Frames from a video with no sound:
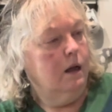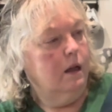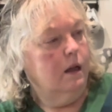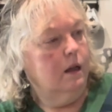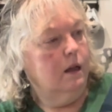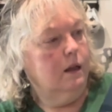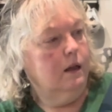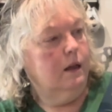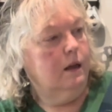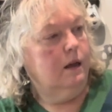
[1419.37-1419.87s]

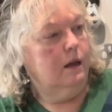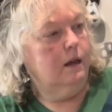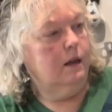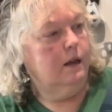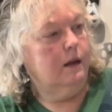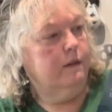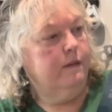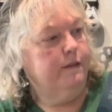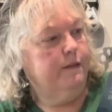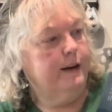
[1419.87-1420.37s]

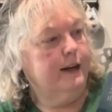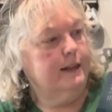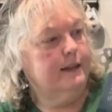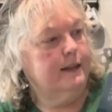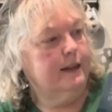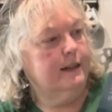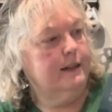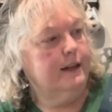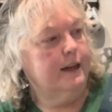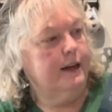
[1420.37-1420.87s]
little
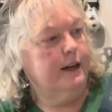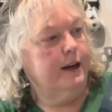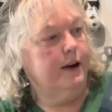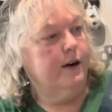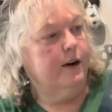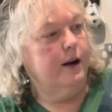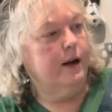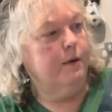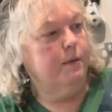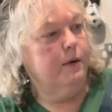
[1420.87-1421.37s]
phrases in
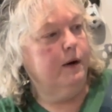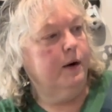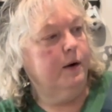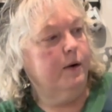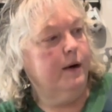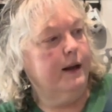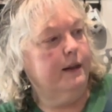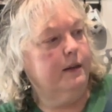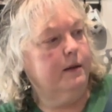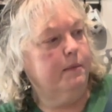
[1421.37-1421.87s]
here. I
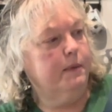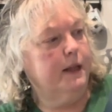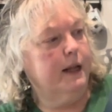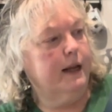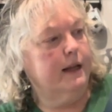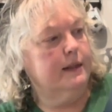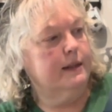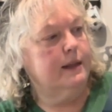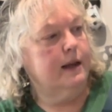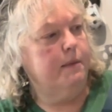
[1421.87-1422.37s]
regret the
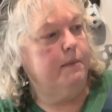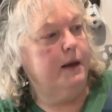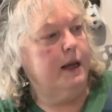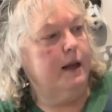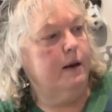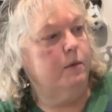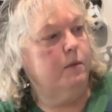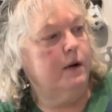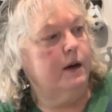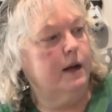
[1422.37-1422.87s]
plans I
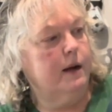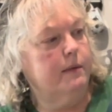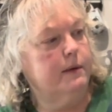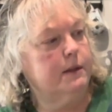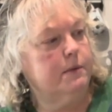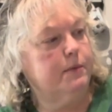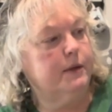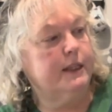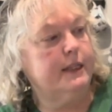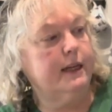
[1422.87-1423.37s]
made when I was
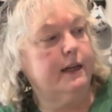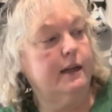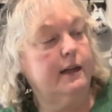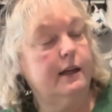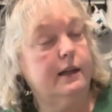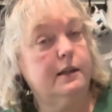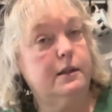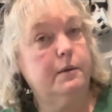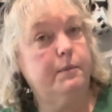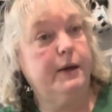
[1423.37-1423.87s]

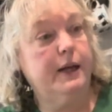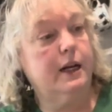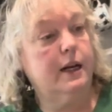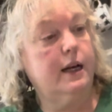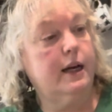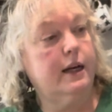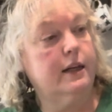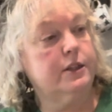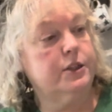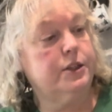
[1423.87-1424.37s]
pretending to be an
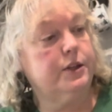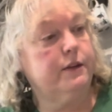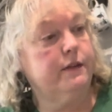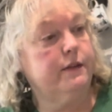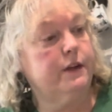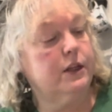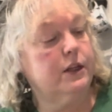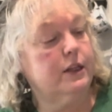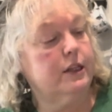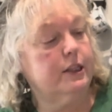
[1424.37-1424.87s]

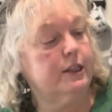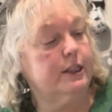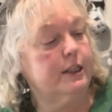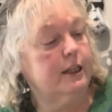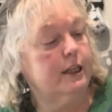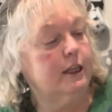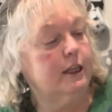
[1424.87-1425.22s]
extrovert.